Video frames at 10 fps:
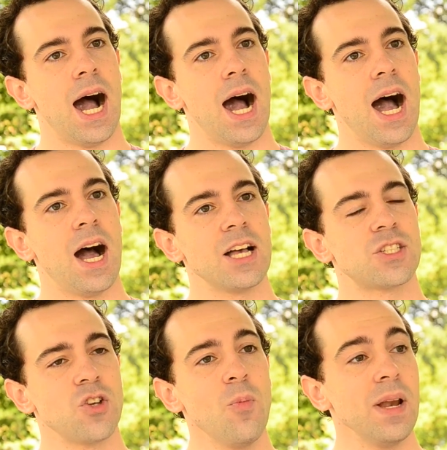uh,
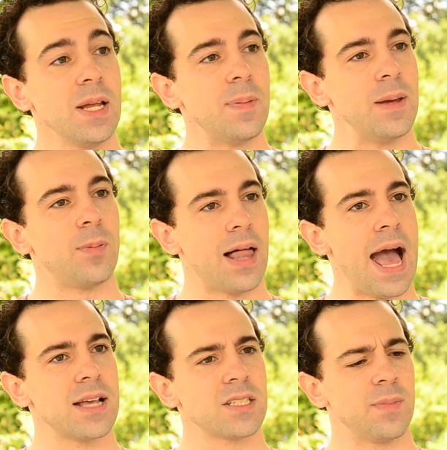so many people
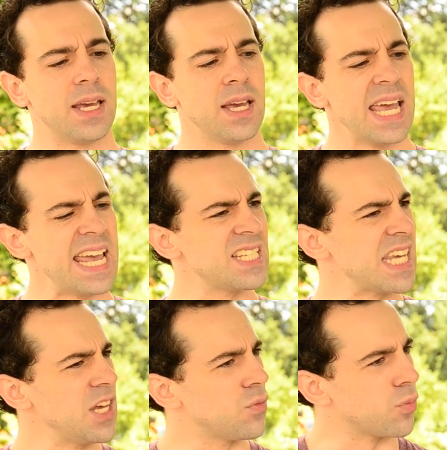ask me, is
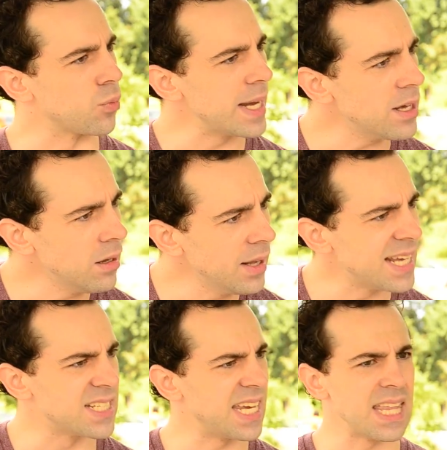he real?
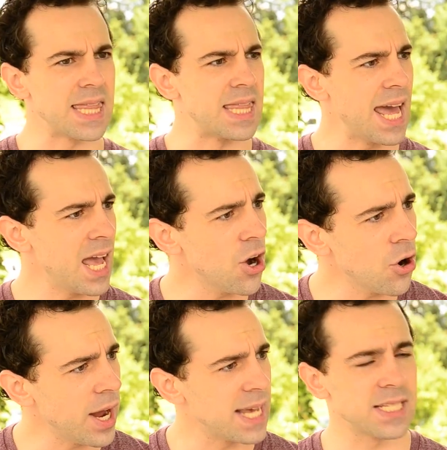Is he
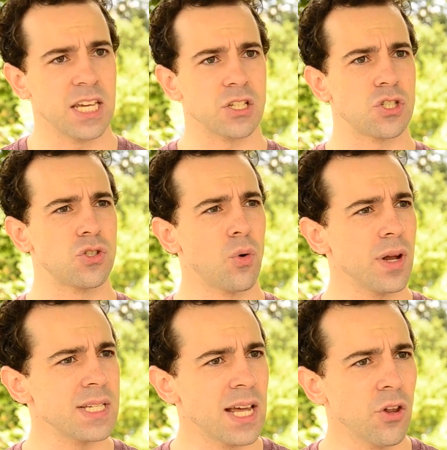there? Is he a
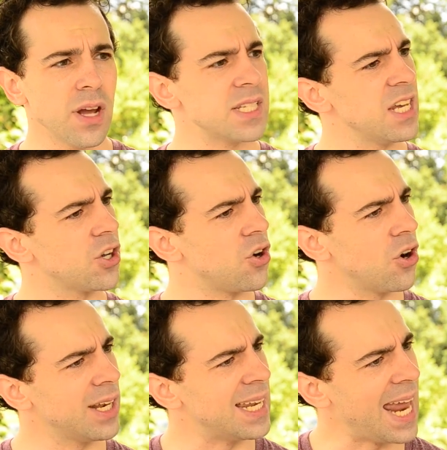storyteller? Is he a
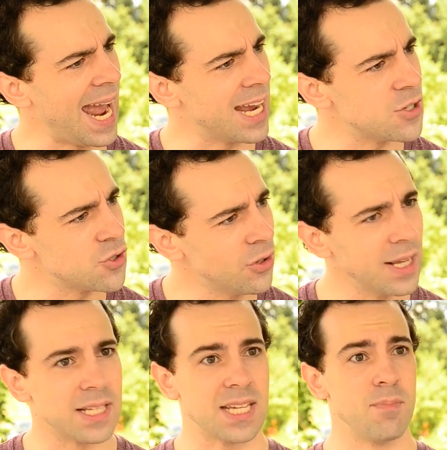guardian
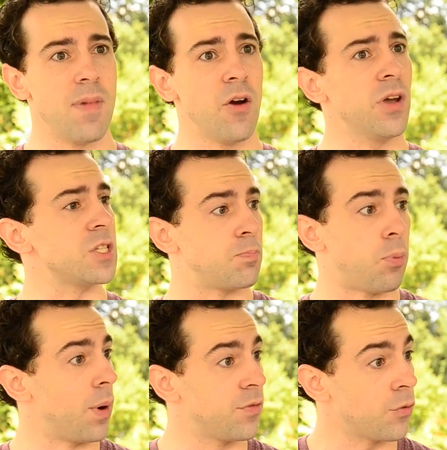angel? Yeah. Is he Mary's
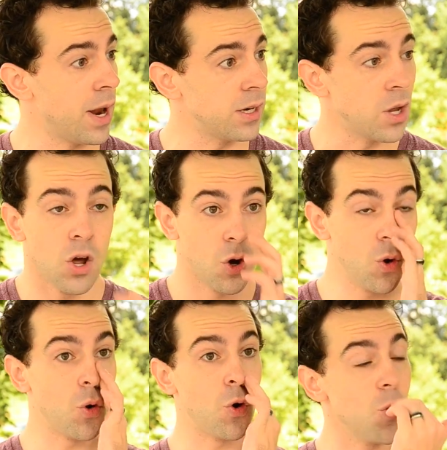boyfriend?
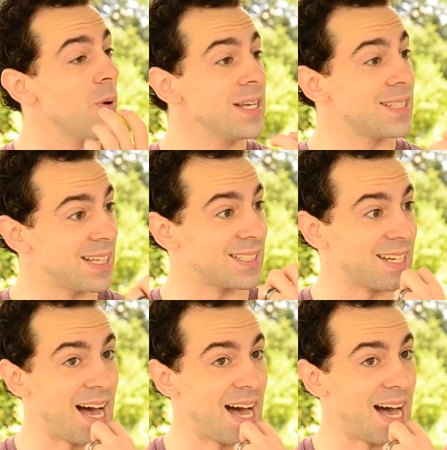Who, who is this